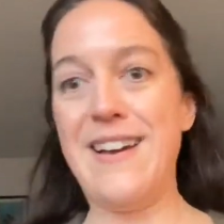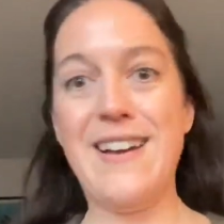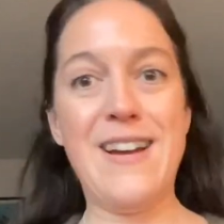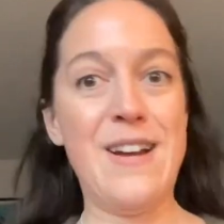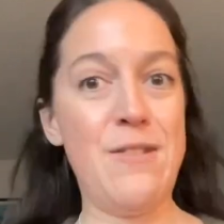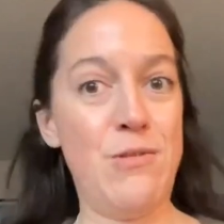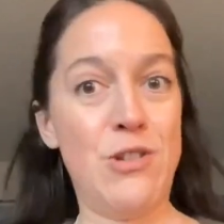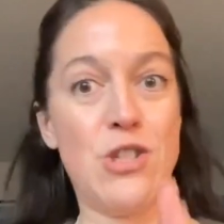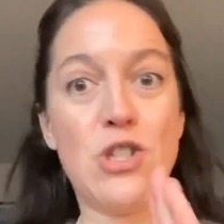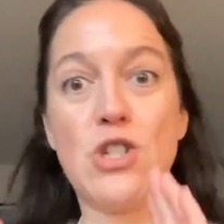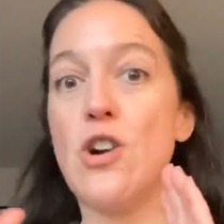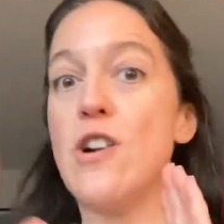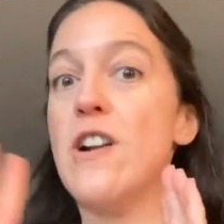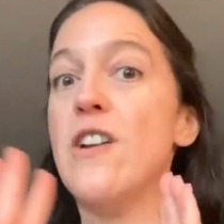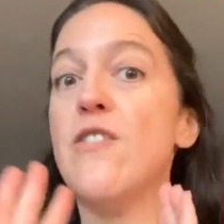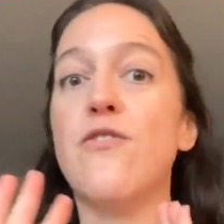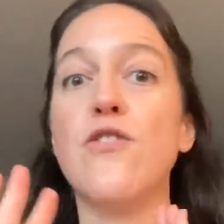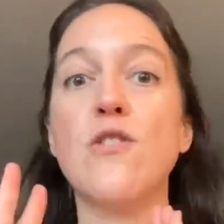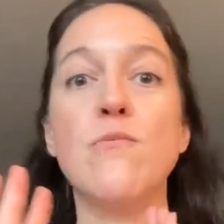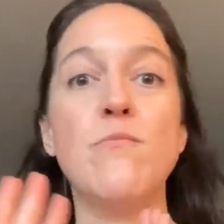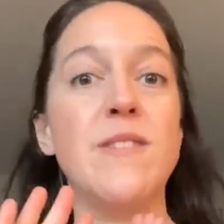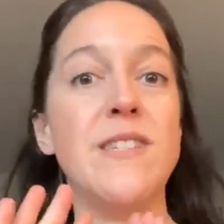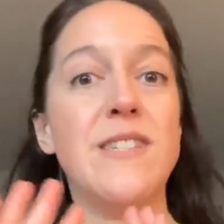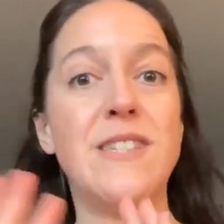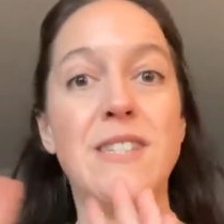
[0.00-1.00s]
was starting
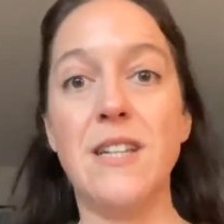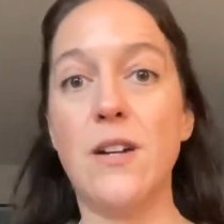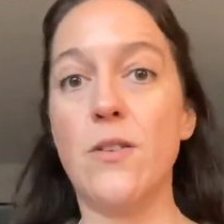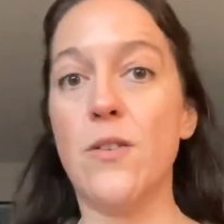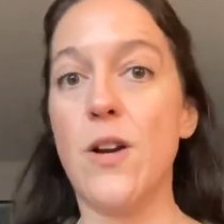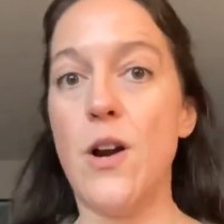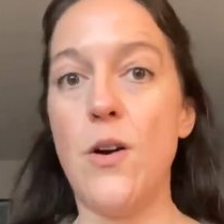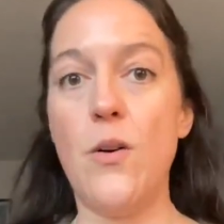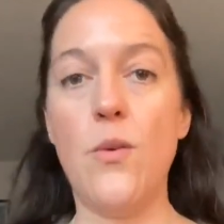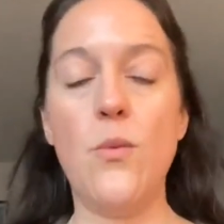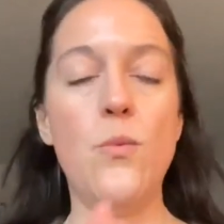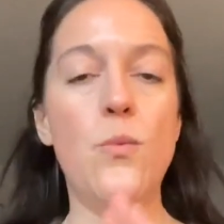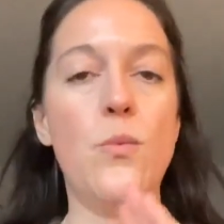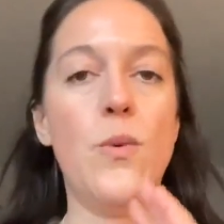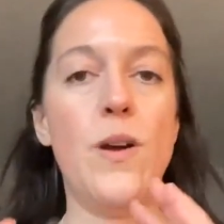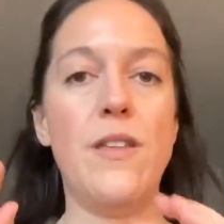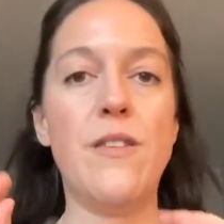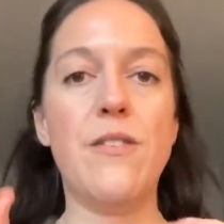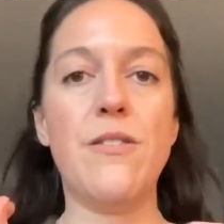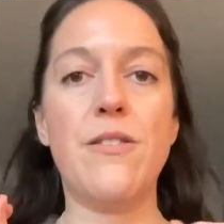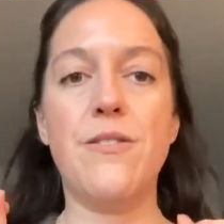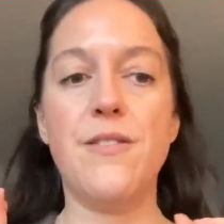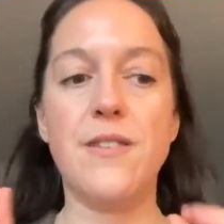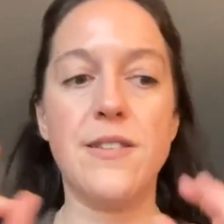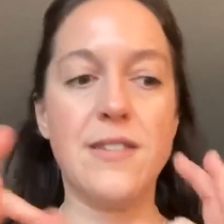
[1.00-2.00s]
from zero with
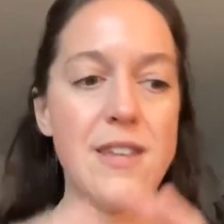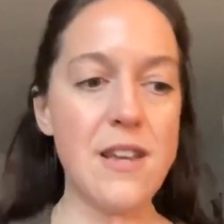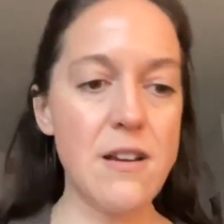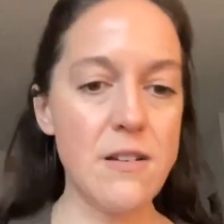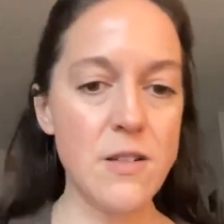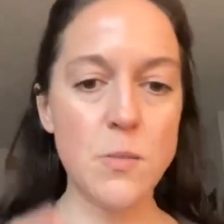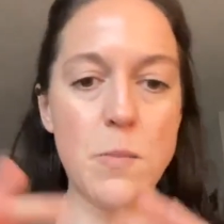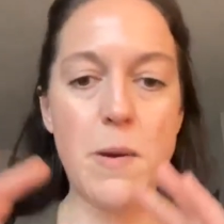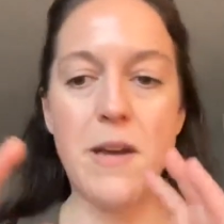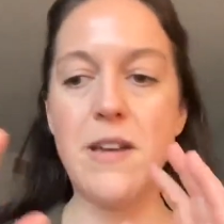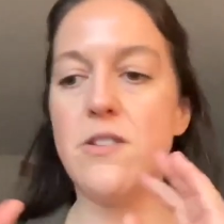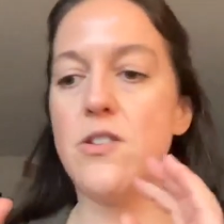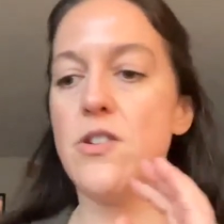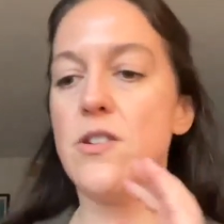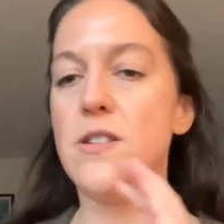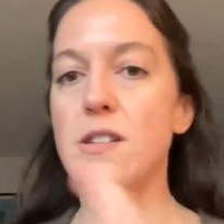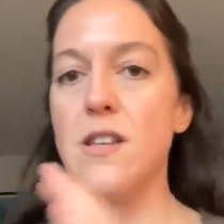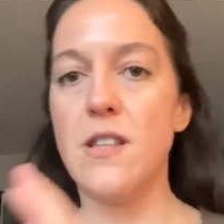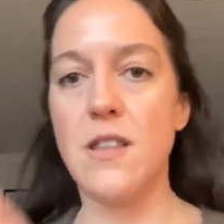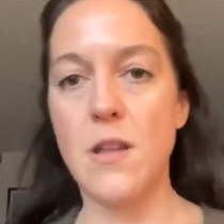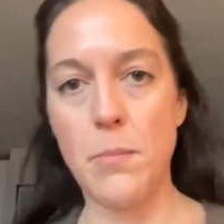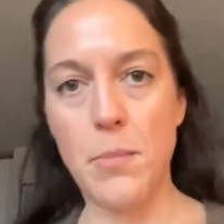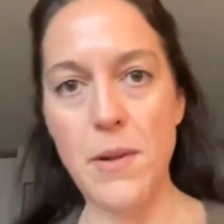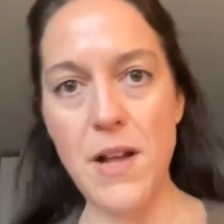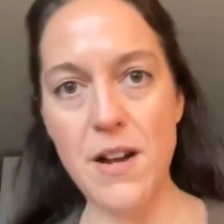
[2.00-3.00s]
the sales pages
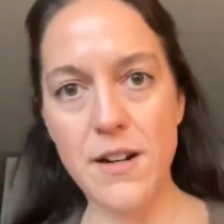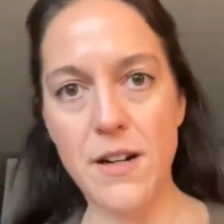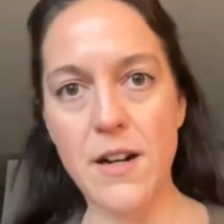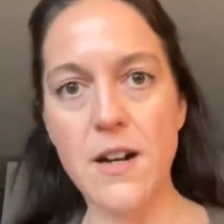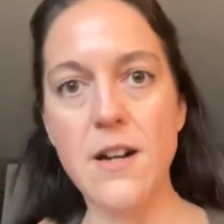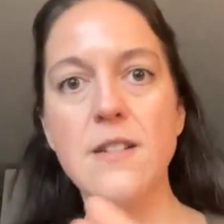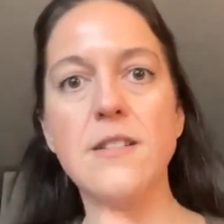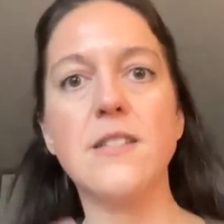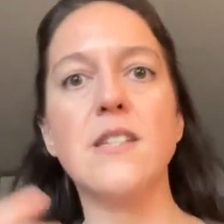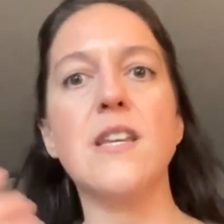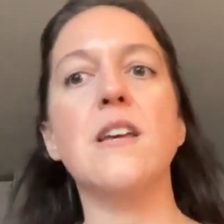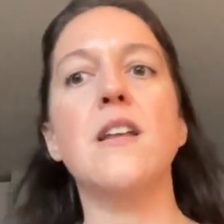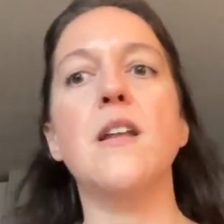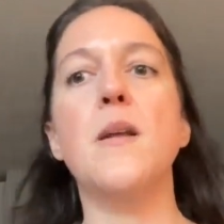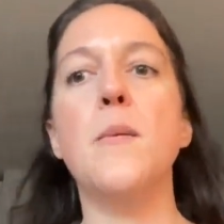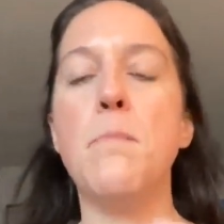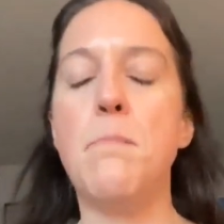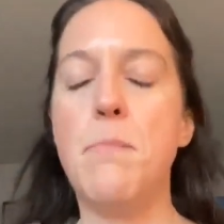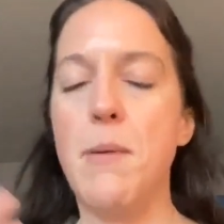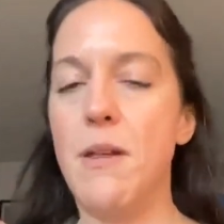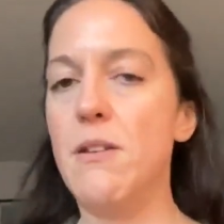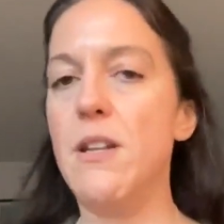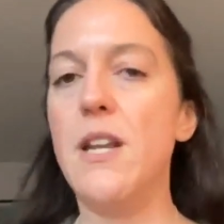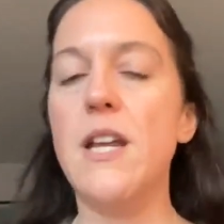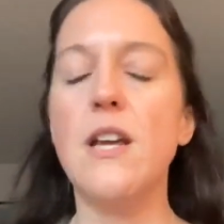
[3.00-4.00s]
and the blog content and
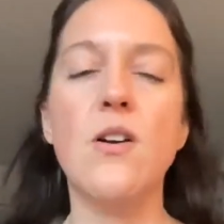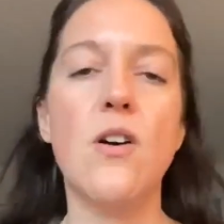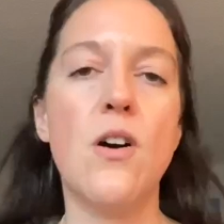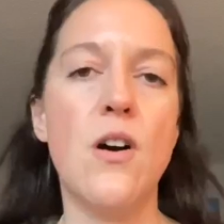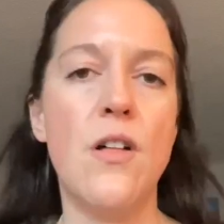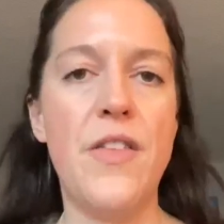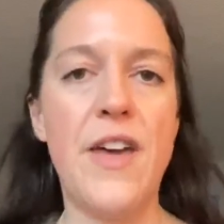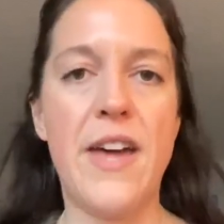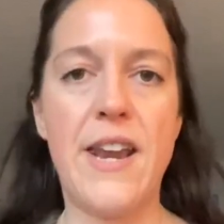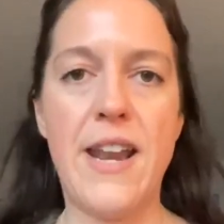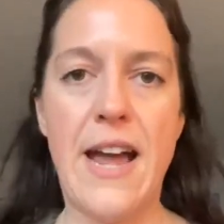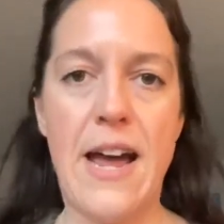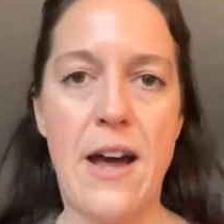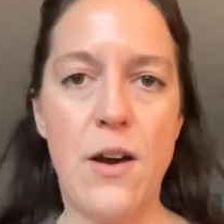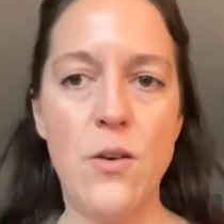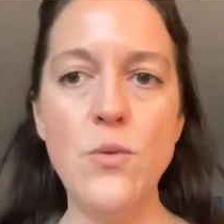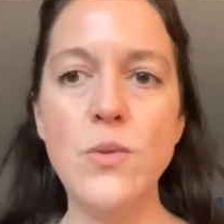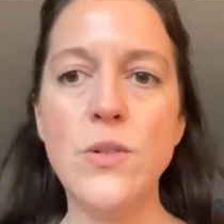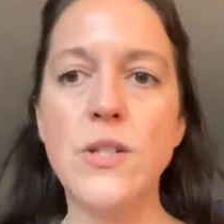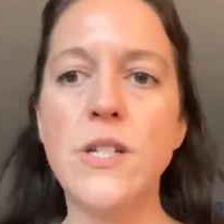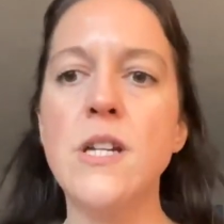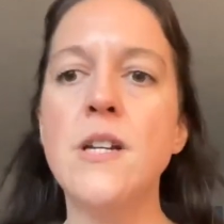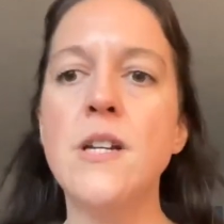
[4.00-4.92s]
building all that out.